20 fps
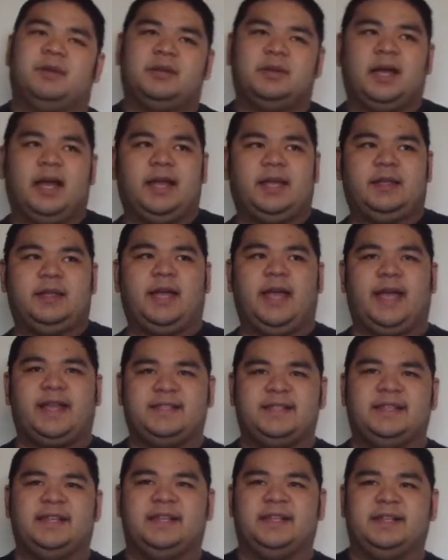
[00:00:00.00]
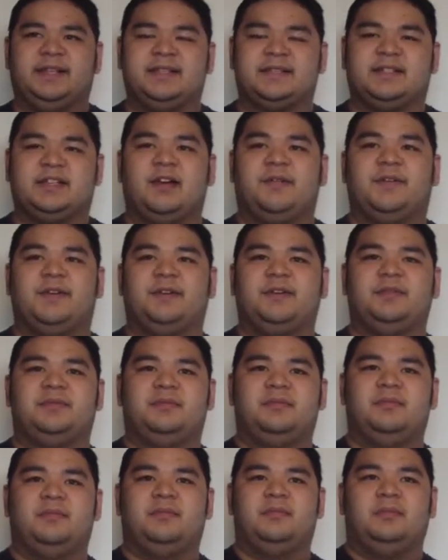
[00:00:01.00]
I accidentally discovered
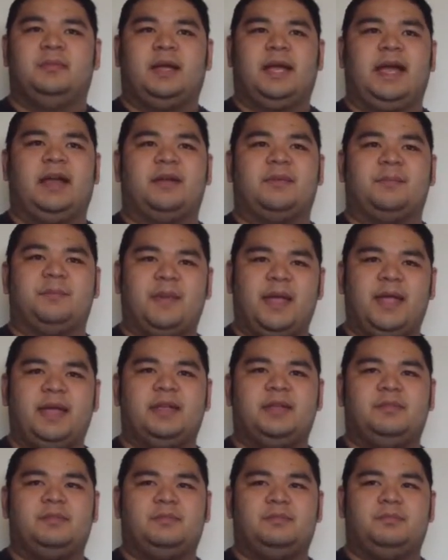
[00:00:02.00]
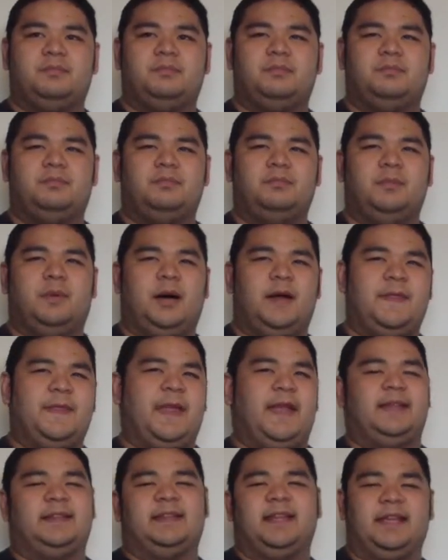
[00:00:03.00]
how to make on
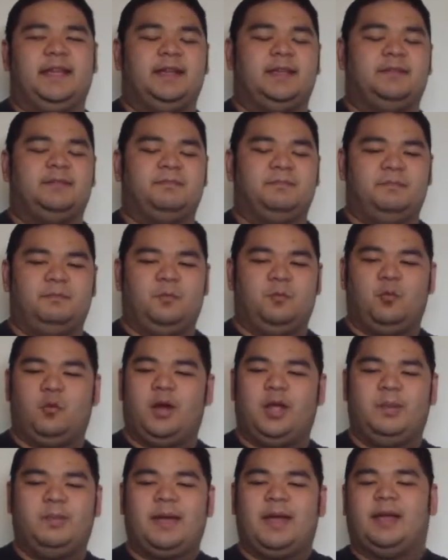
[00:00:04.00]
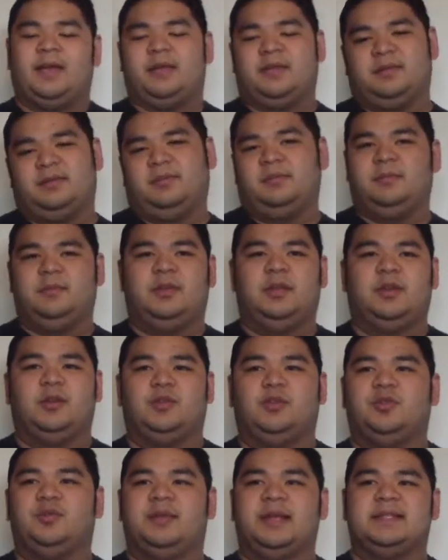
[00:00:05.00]
that day way back, in
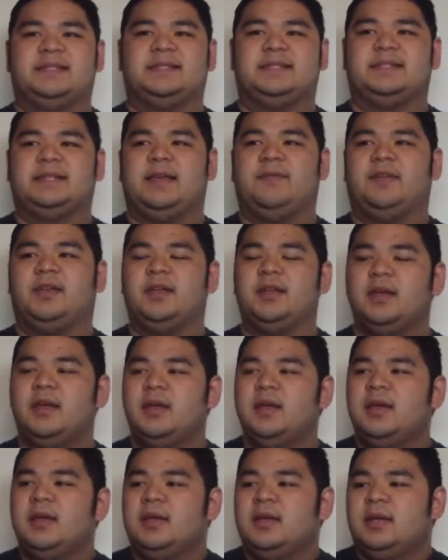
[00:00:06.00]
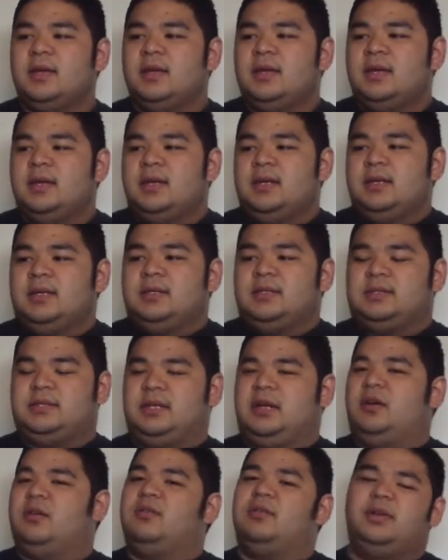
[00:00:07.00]
2007.
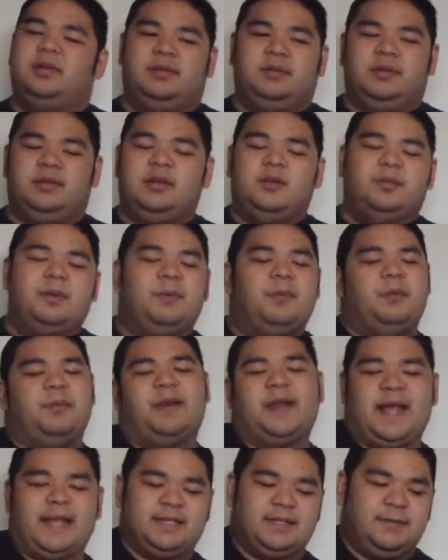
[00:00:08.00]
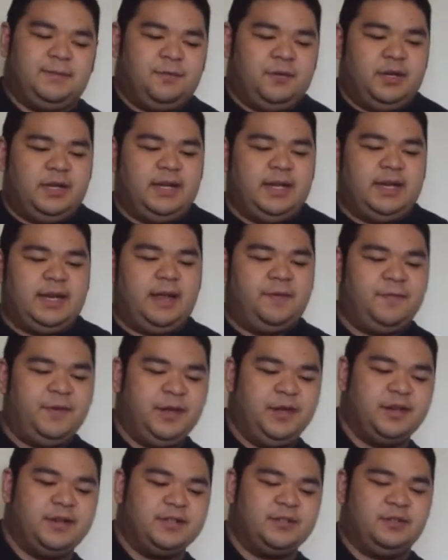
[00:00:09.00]
So, people have been asking for it, and I
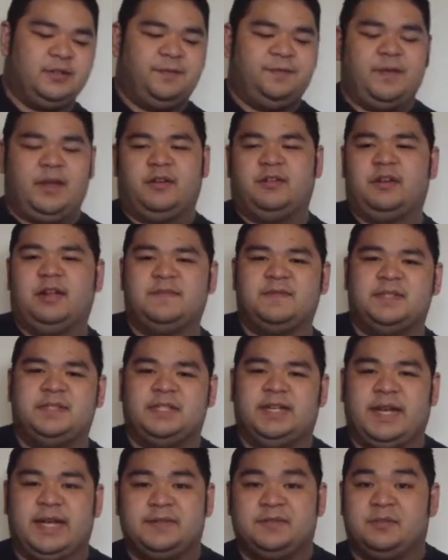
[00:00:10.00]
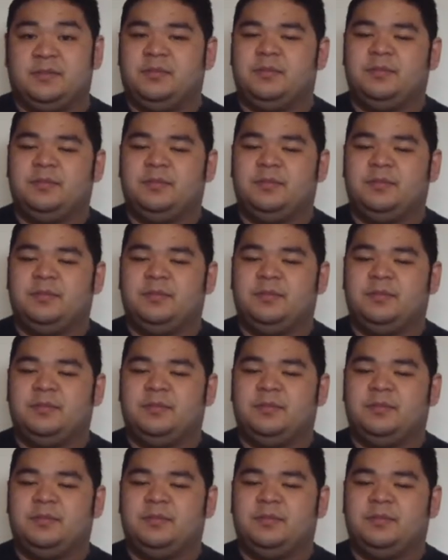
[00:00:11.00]
figured it's only fair enough, since you guys have